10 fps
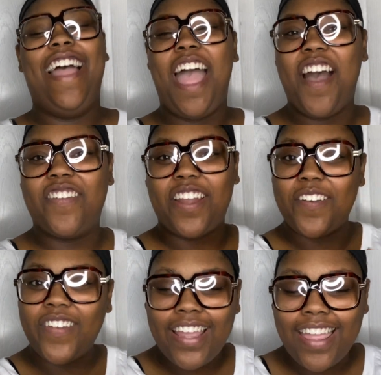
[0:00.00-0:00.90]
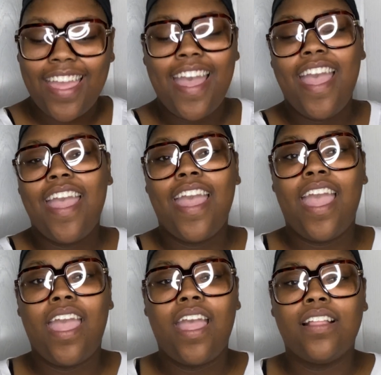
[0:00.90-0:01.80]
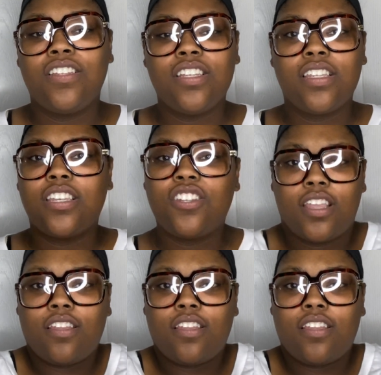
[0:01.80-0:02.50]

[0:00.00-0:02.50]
Have a great week. And just